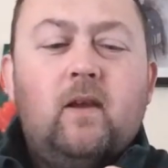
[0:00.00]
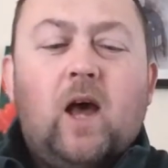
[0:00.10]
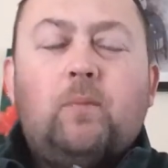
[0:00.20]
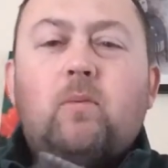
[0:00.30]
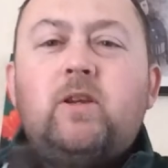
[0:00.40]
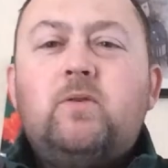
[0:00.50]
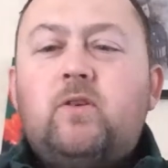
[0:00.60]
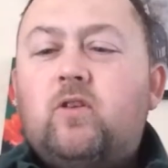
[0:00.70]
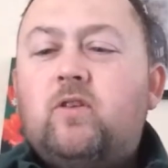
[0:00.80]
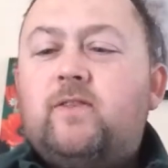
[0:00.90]
I'll probably do
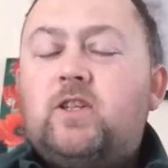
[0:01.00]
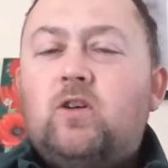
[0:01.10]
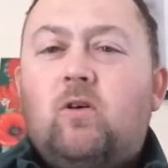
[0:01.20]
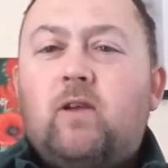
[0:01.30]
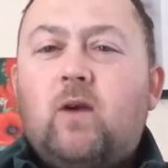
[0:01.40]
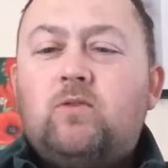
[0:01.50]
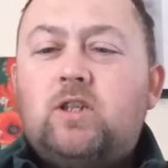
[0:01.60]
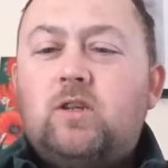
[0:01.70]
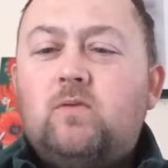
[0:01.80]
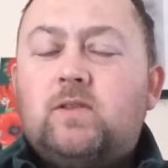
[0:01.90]
another video on how
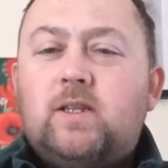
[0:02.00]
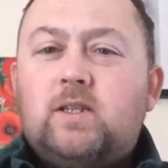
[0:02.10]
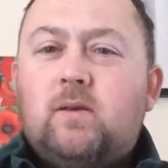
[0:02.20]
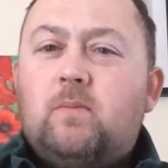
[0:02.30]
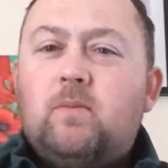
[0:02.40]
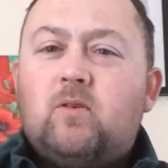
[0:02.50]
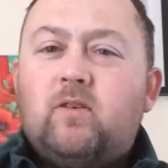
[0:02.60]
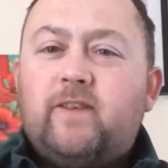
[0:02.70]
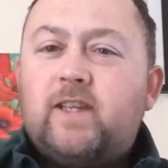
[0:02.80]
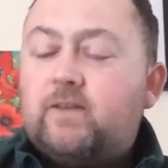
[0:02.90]
to use these a bit more
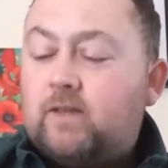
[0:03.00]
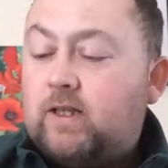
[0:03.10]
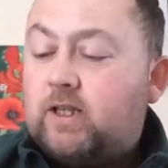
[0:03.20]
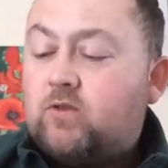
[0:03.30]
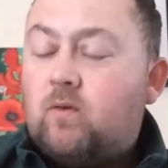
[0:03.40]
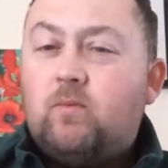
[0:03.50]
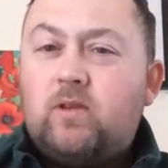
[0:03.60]
effectively later on,